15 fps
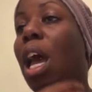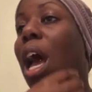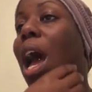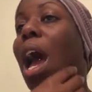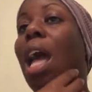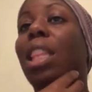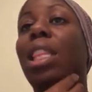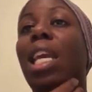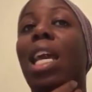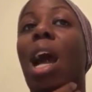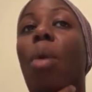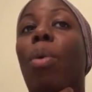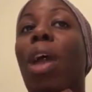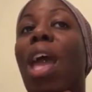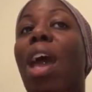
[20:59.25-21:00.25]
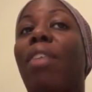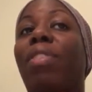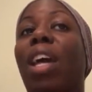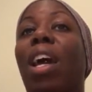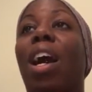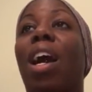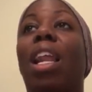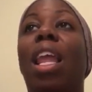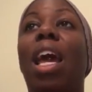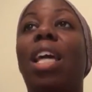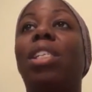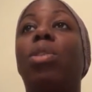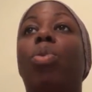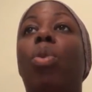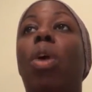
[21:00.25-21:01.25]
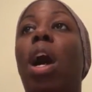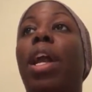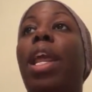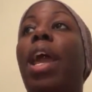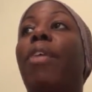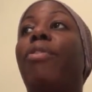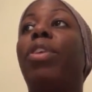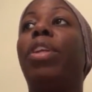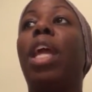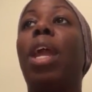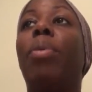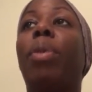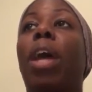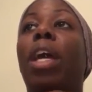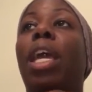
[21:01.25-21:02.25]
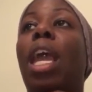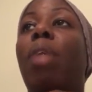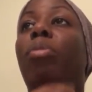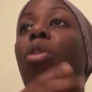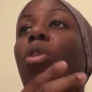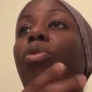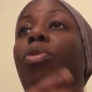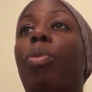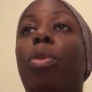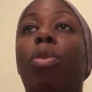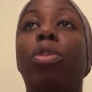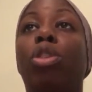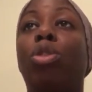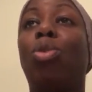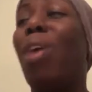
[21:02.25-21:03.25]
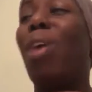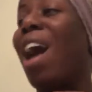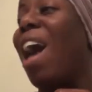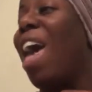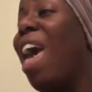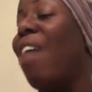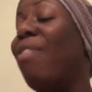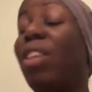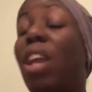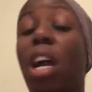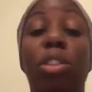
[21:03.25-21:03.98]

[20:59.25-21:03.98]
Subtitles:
I think I would have like a glass of wine every day when I came home from work and school. I have not